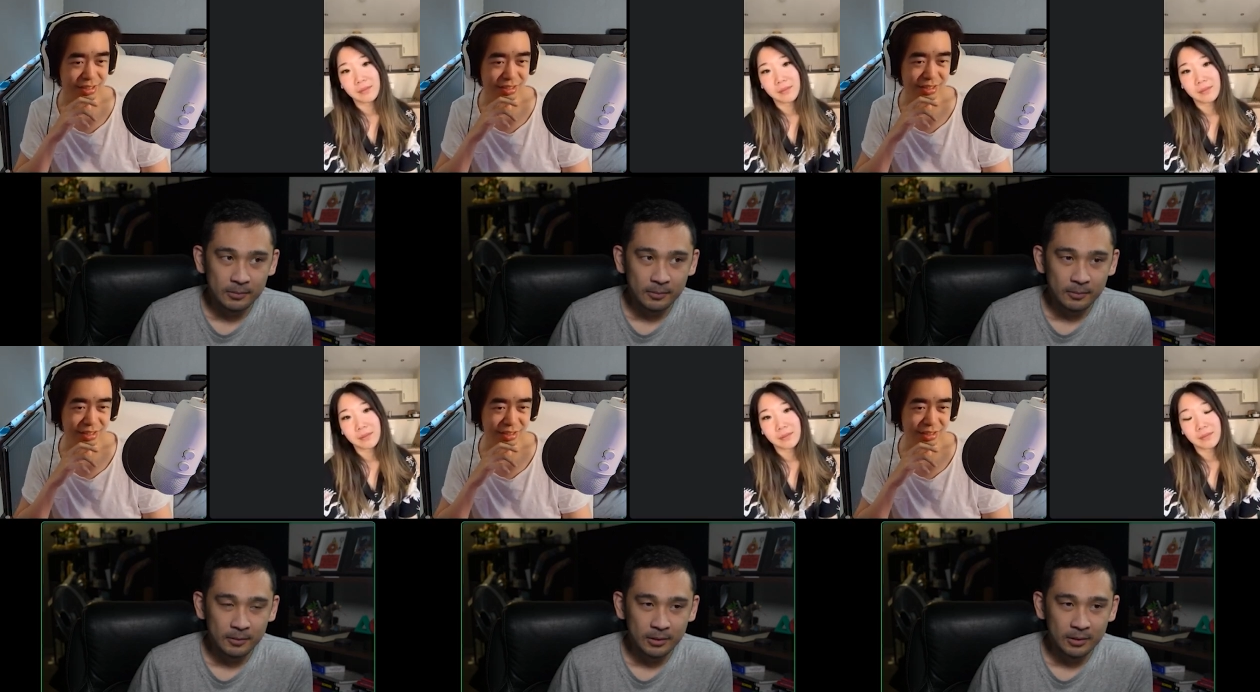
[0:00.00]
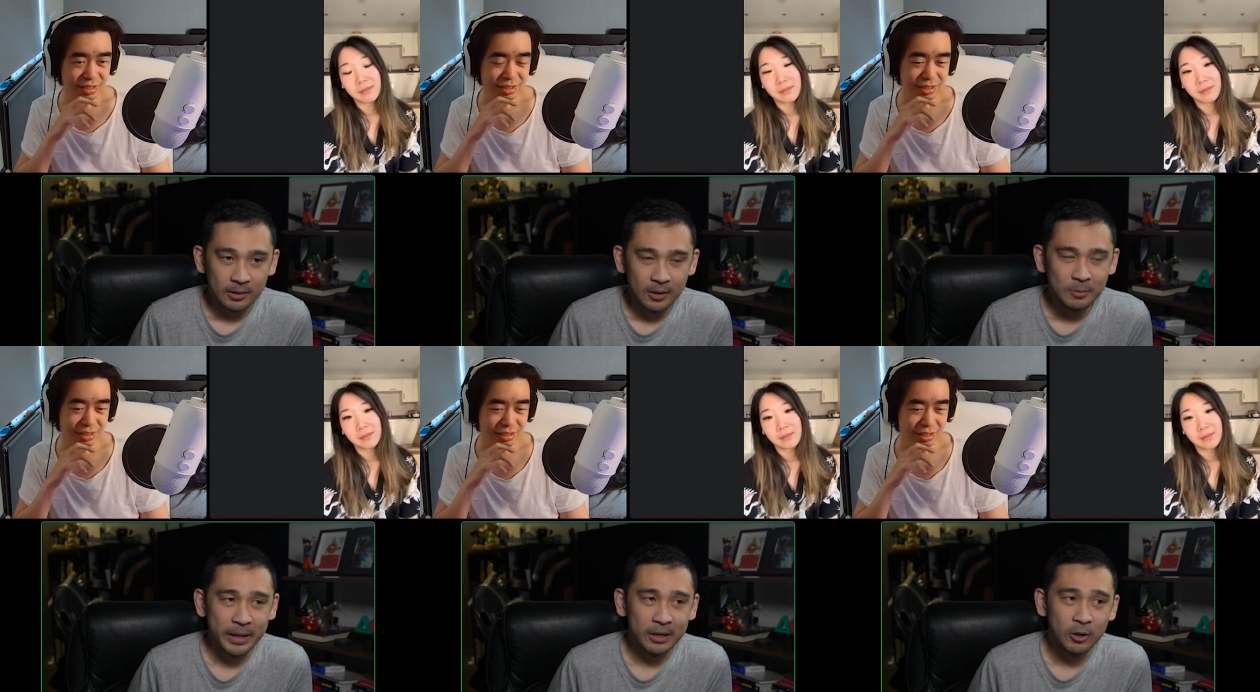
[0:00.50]
Speaker 1: Oh my
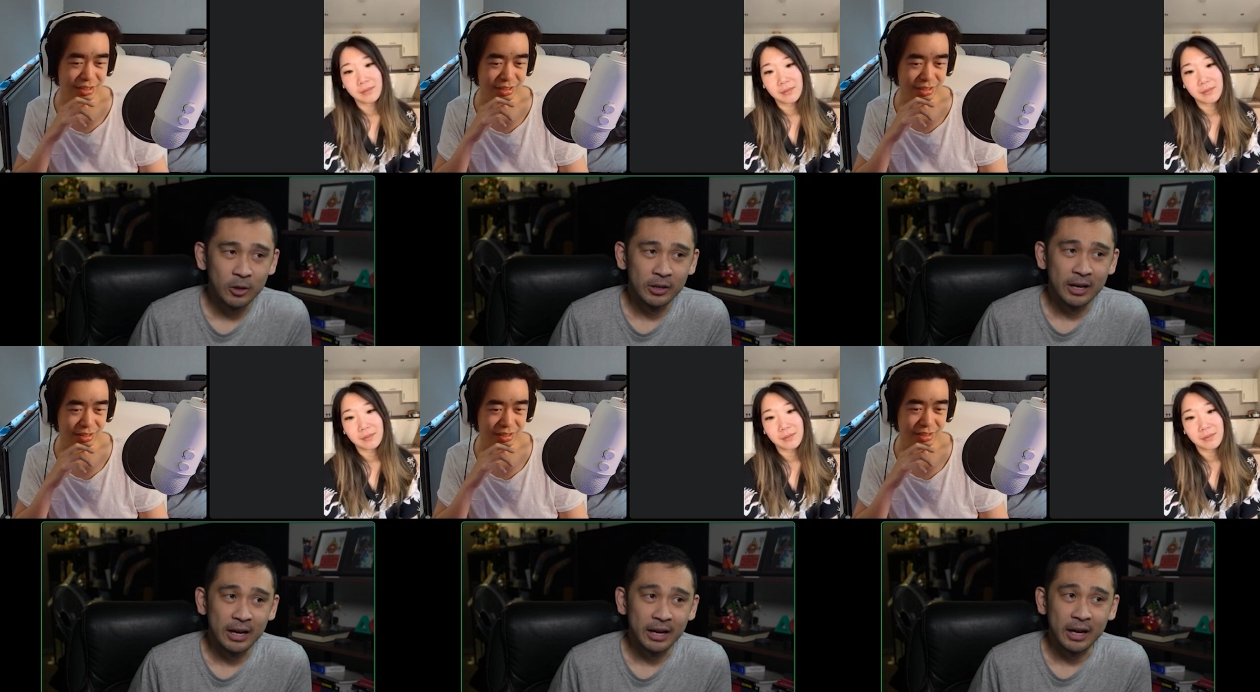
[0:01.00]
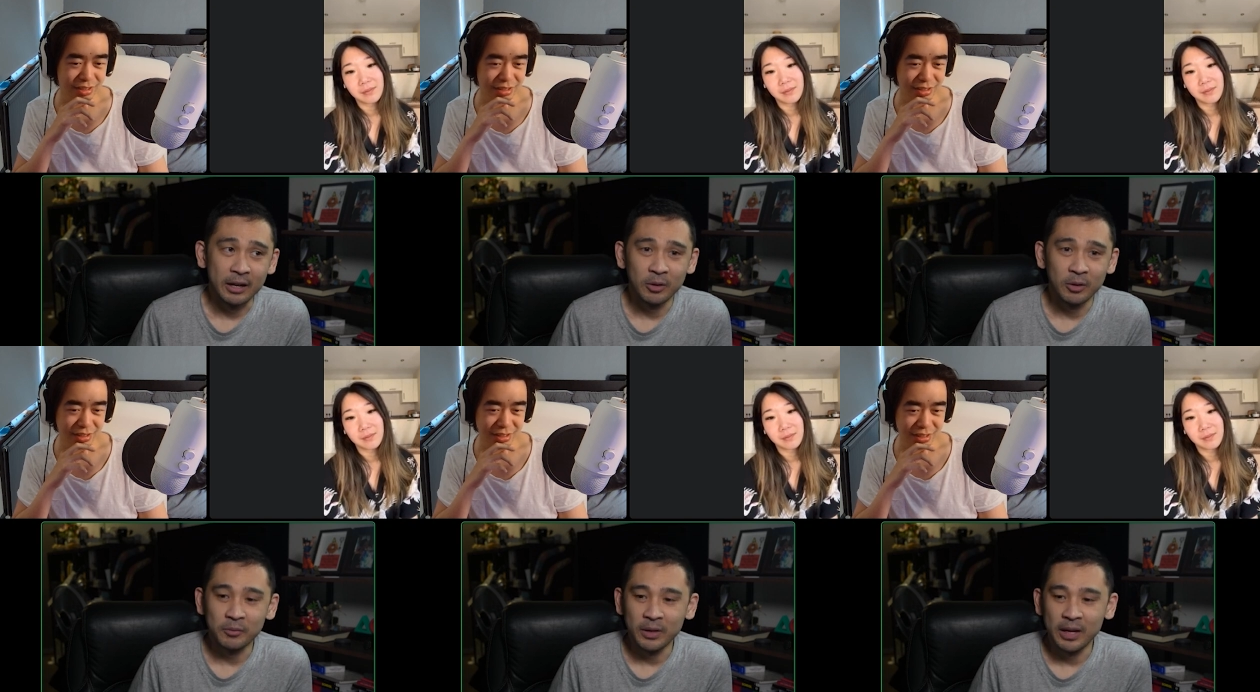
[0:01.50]
god, I, I don't feel like I
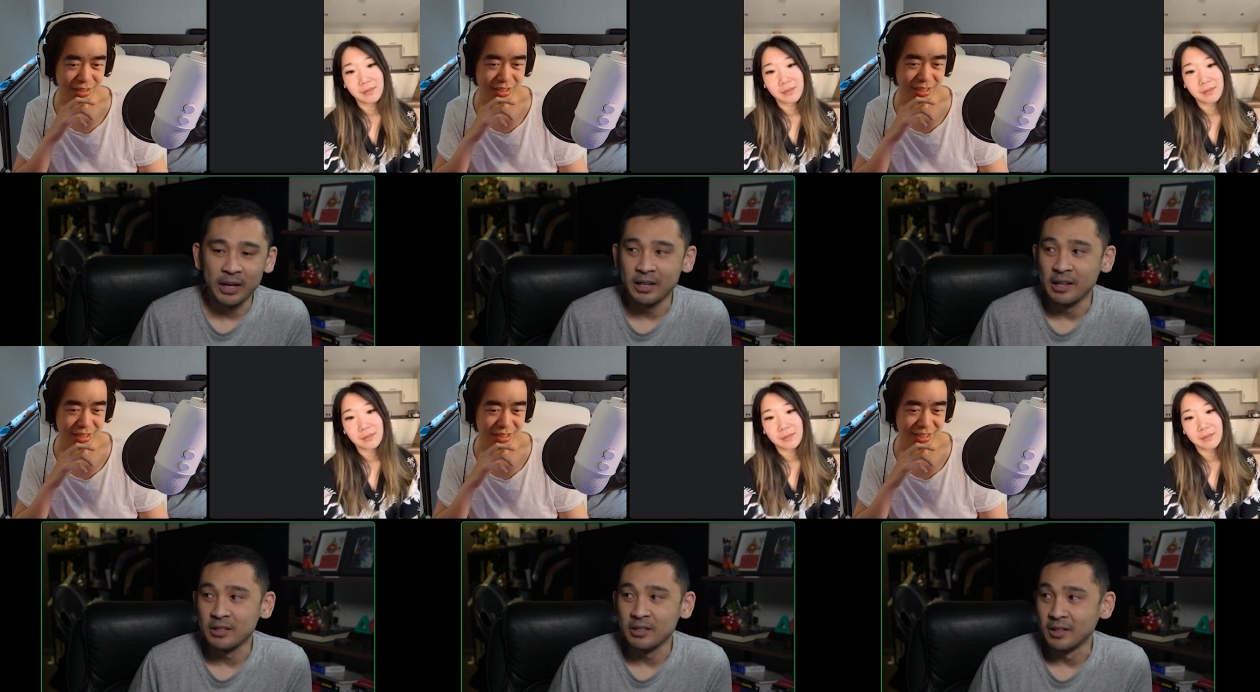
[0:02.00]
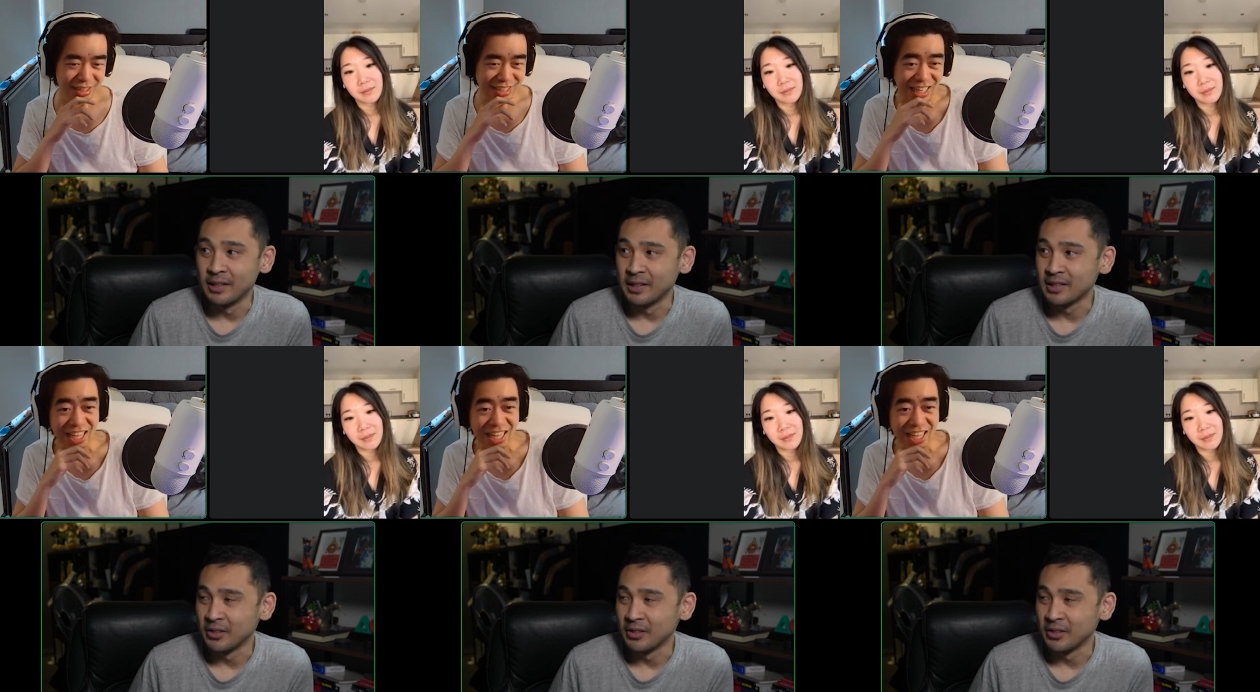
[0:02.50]
can answer this because